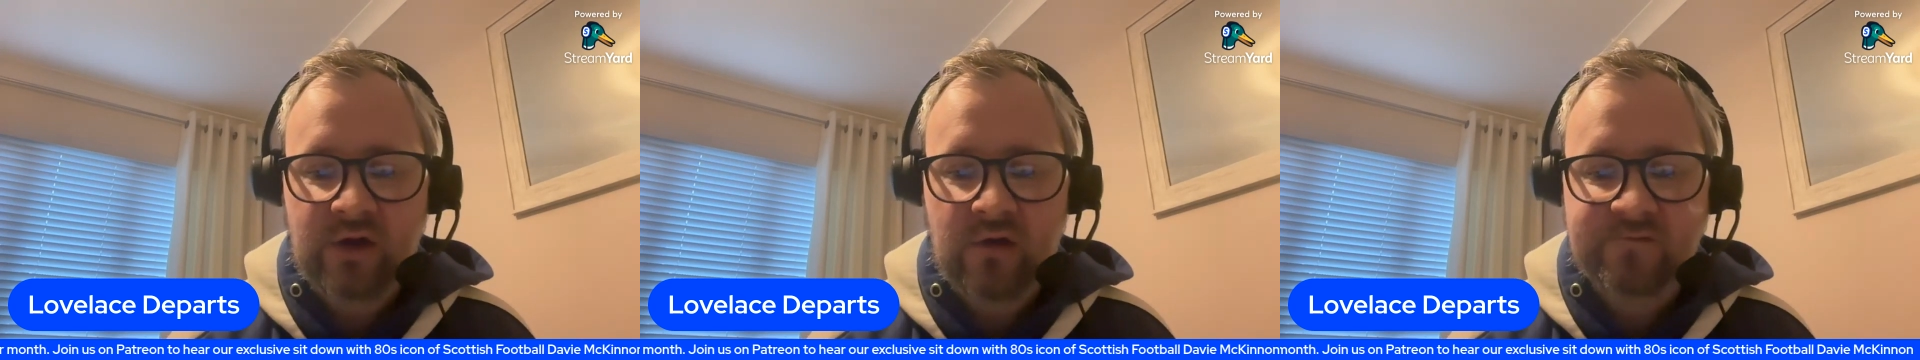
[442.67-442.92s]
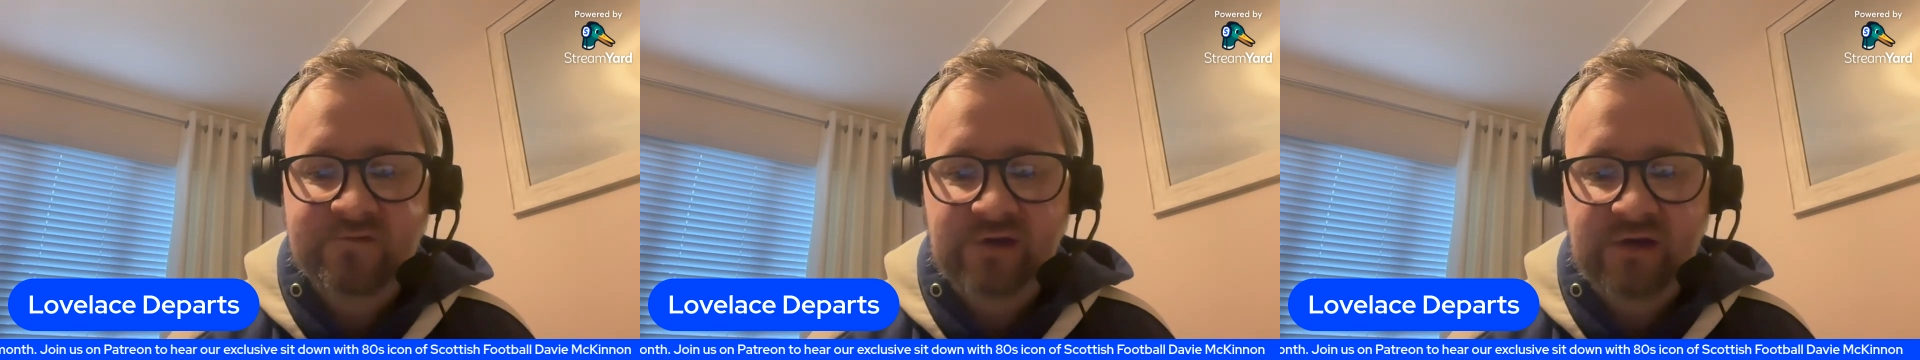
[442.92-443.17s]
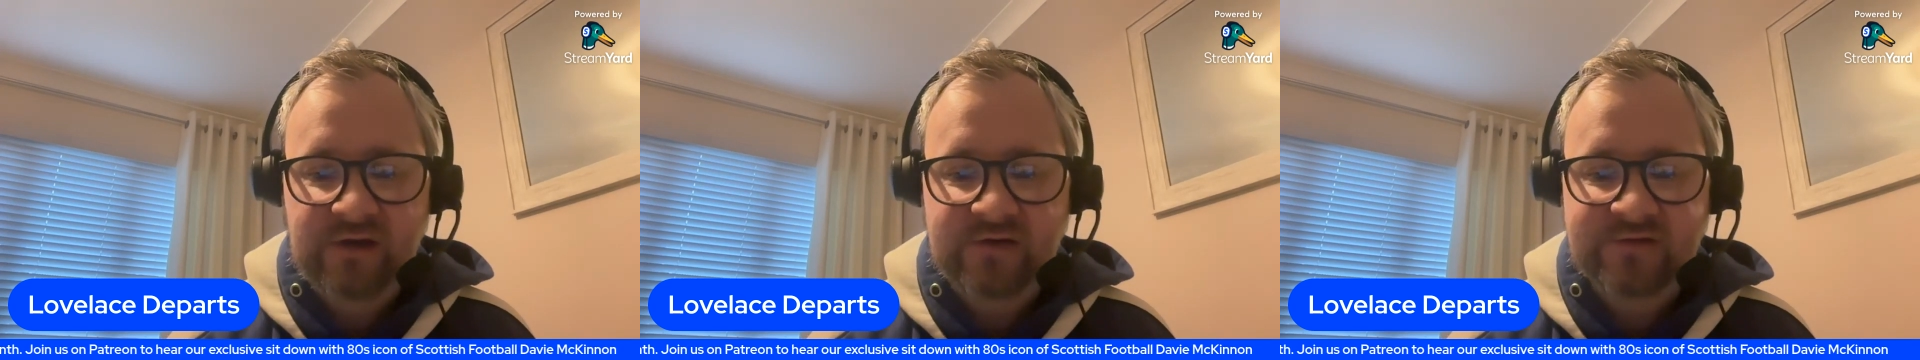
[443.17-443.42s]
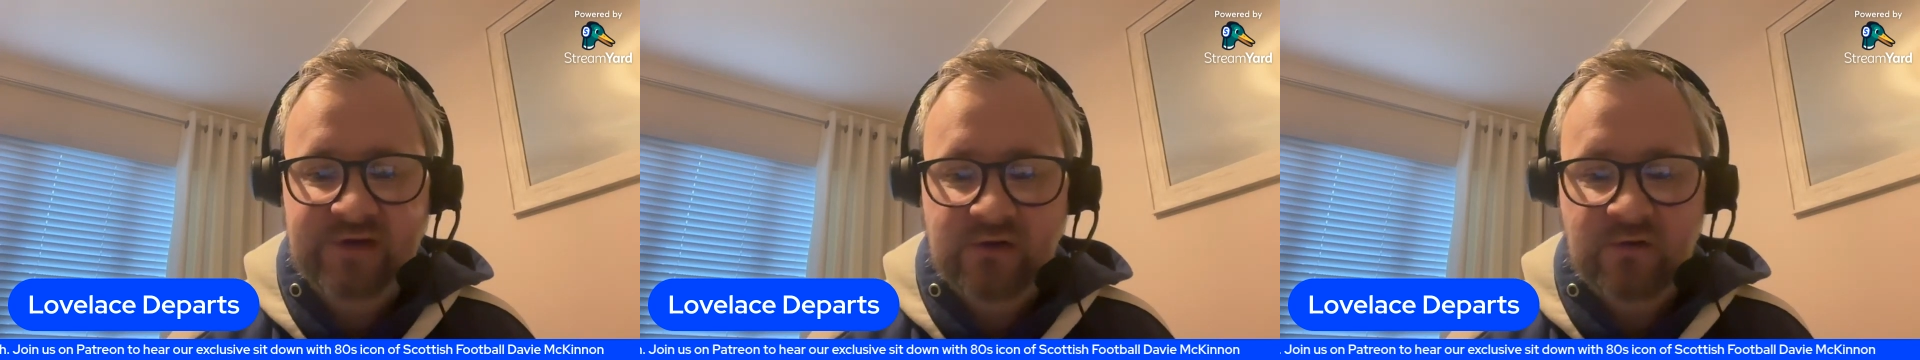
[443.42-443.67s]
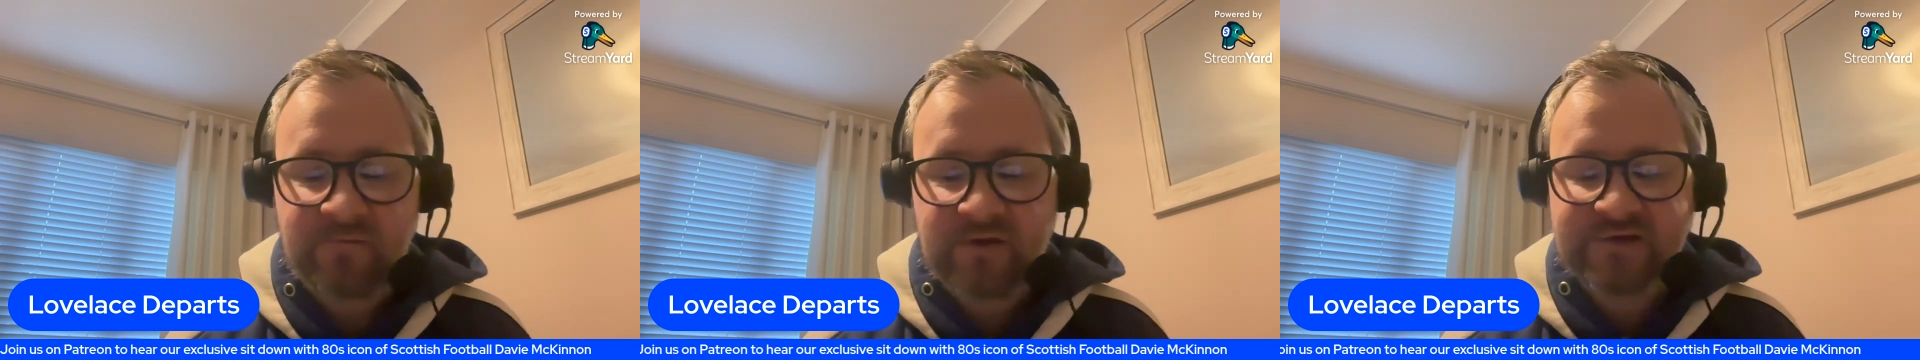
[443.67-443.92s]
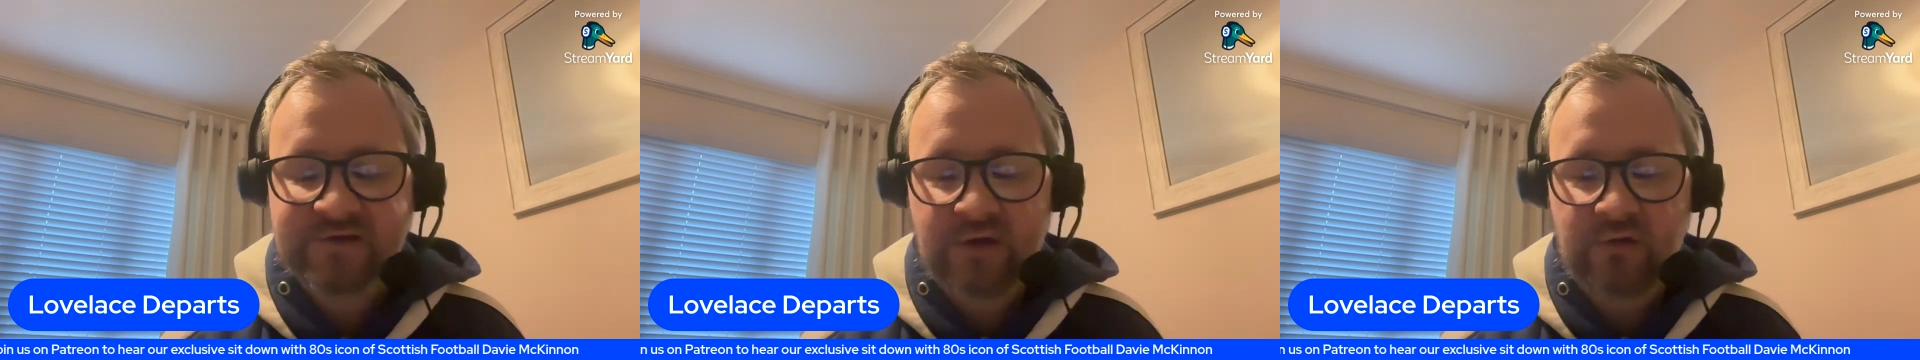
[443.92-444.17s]
obviously Zak
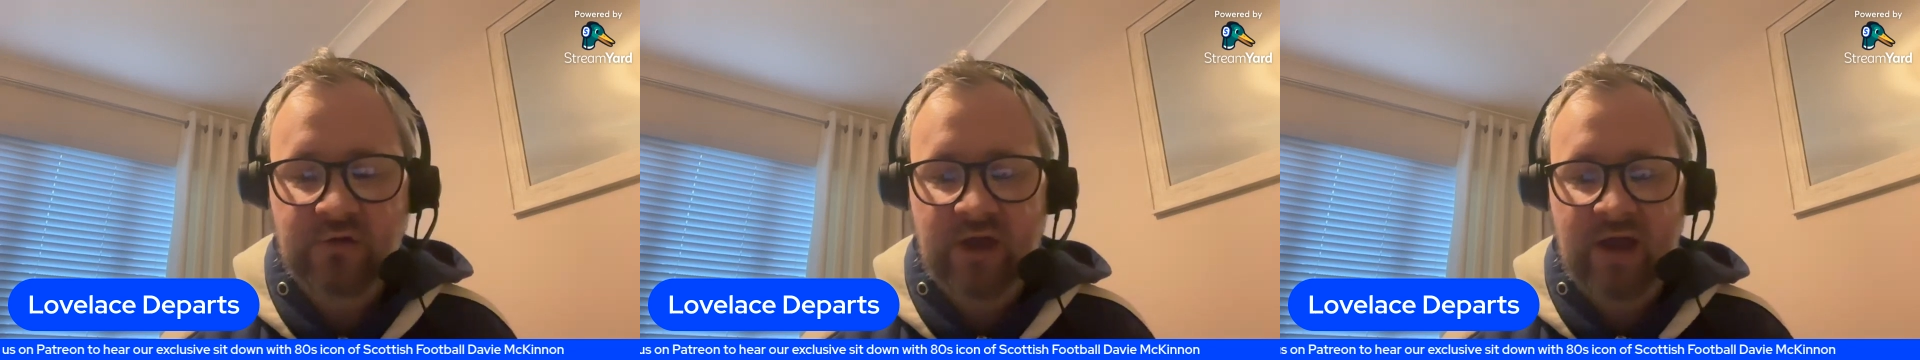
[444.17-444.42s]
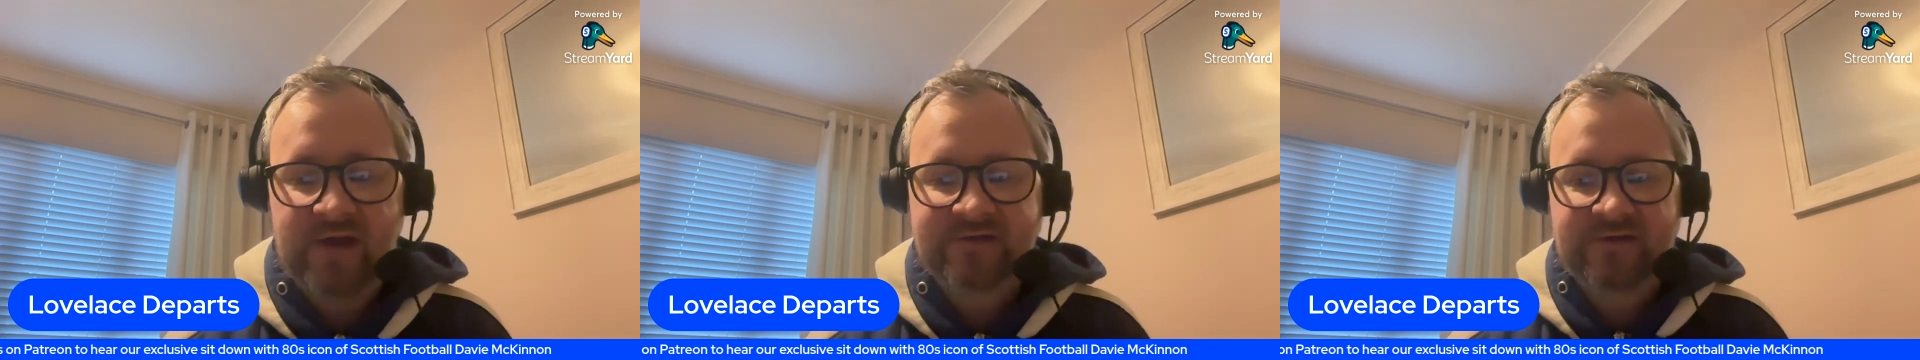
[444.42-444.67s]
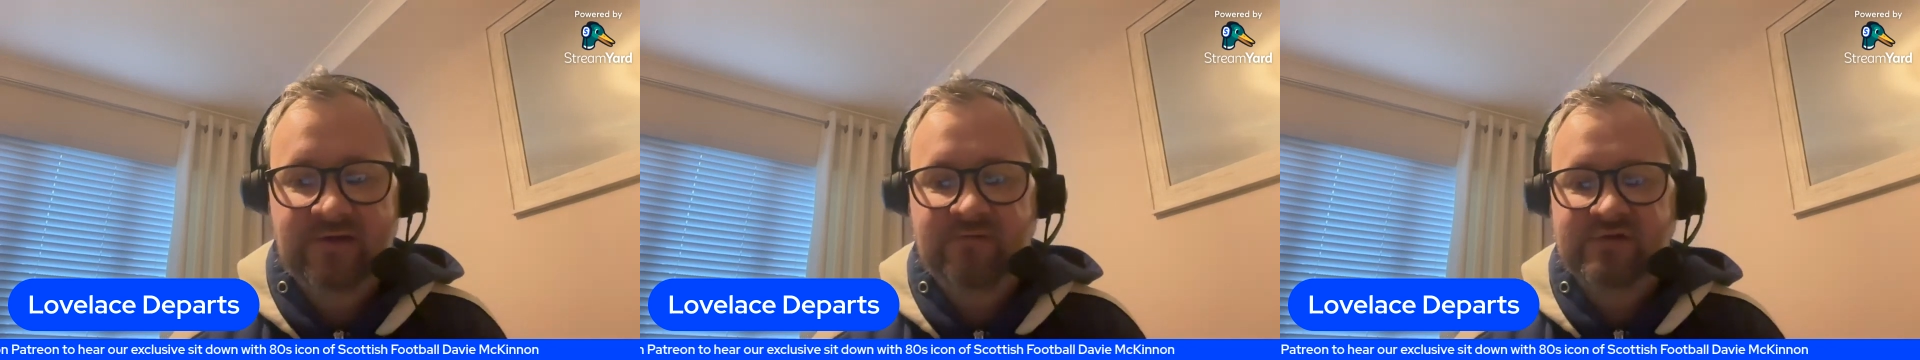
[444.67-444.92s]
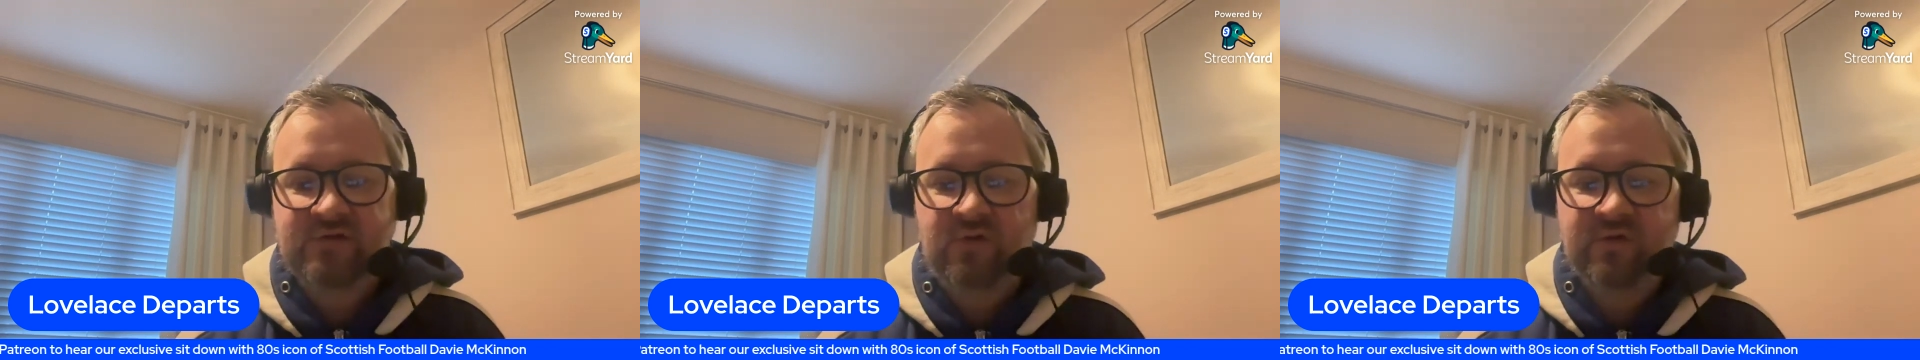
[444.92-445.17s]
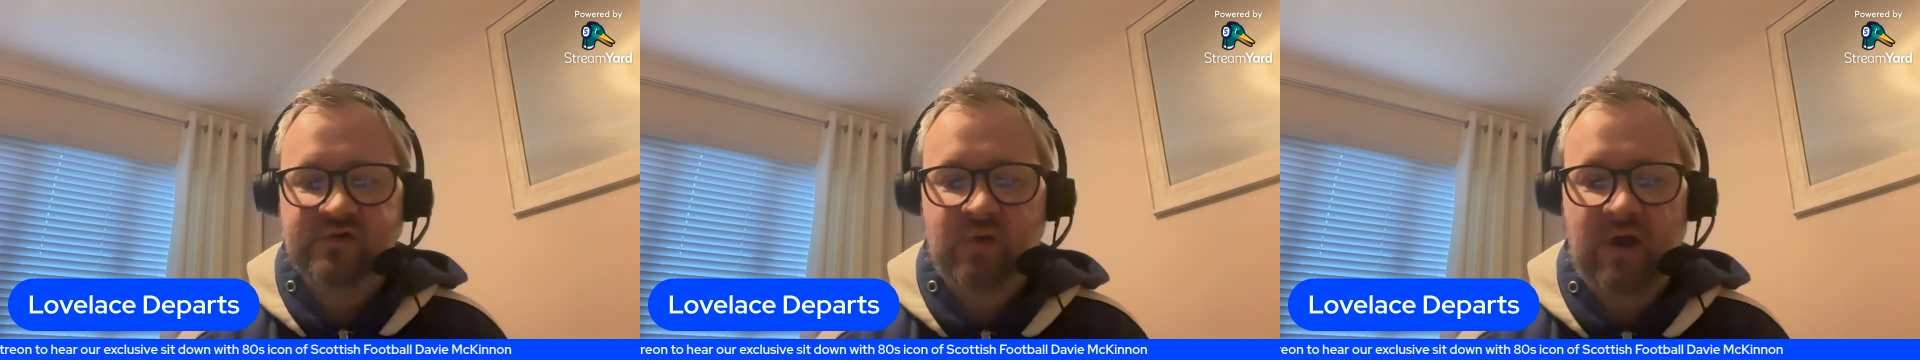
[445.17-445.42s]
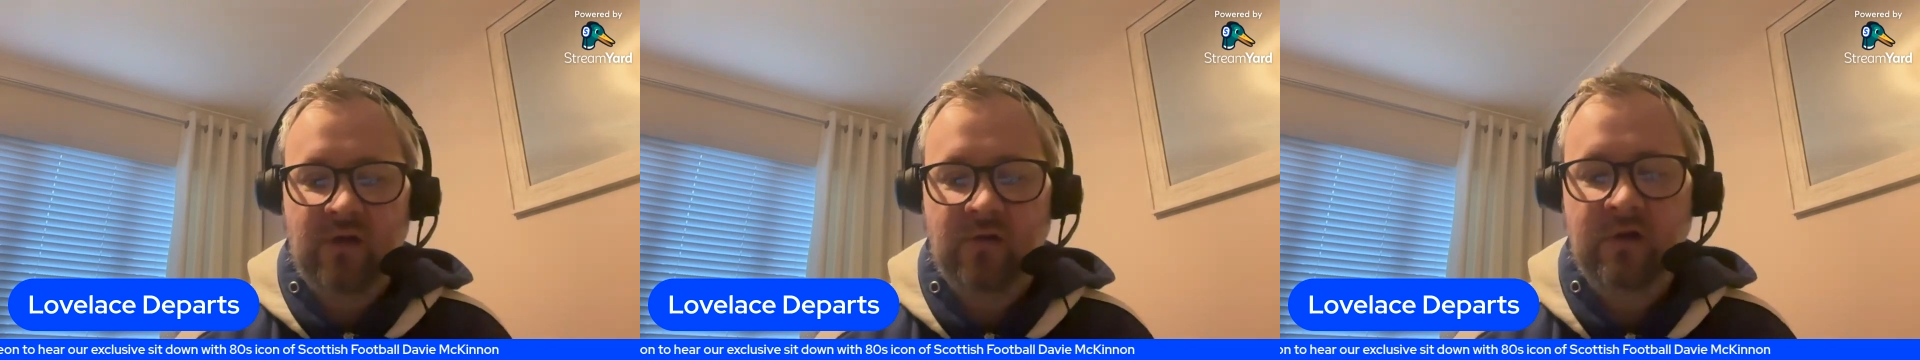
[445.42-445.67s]
Lovelace now exiting the squad as
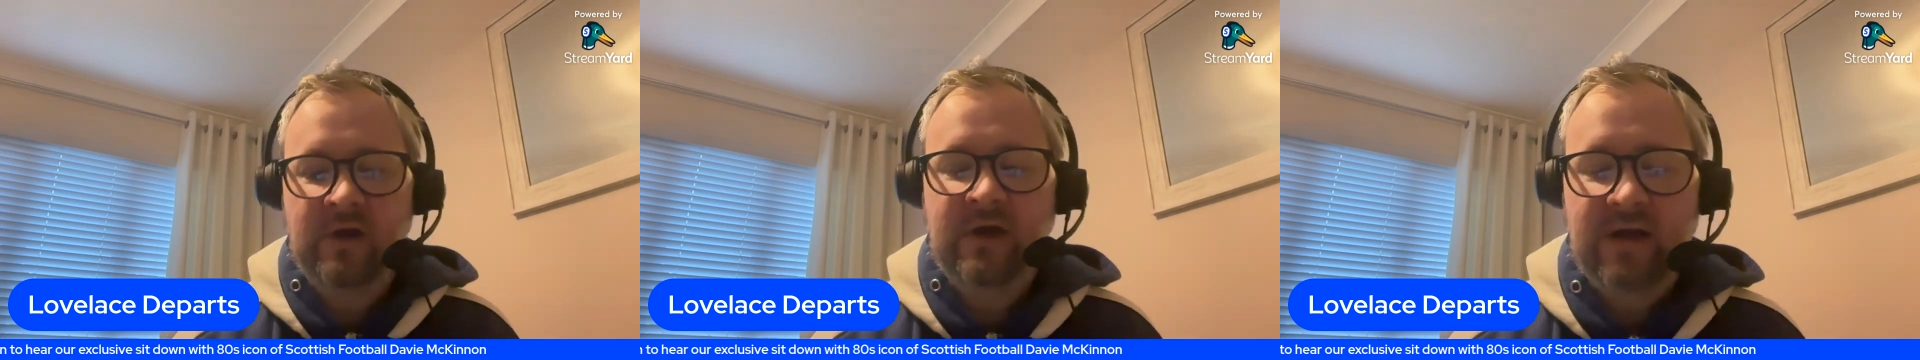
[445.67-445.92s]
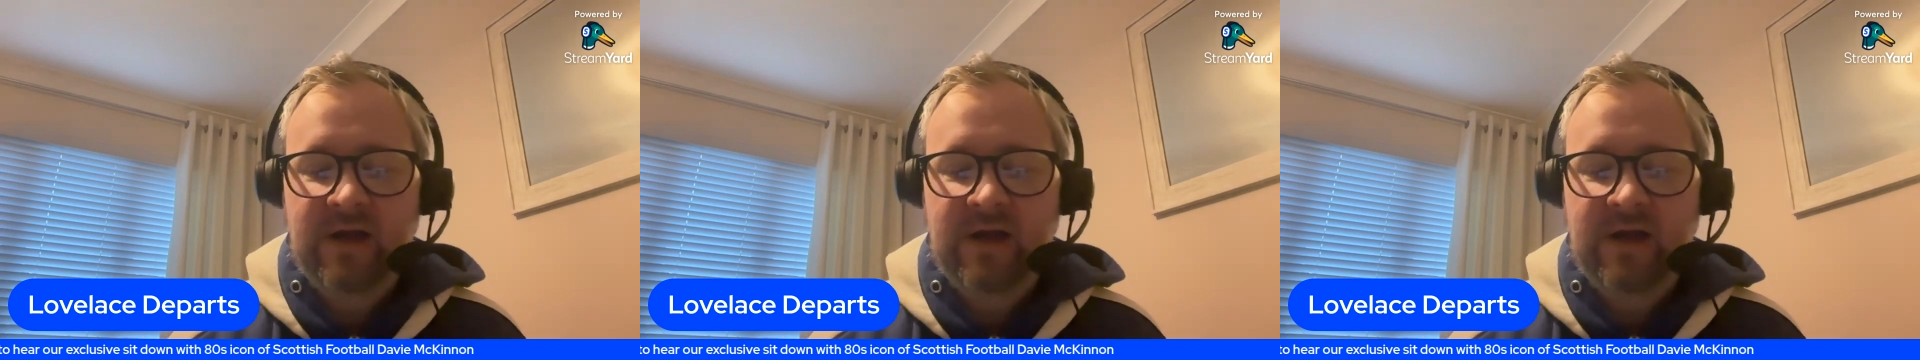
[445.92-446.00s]
well,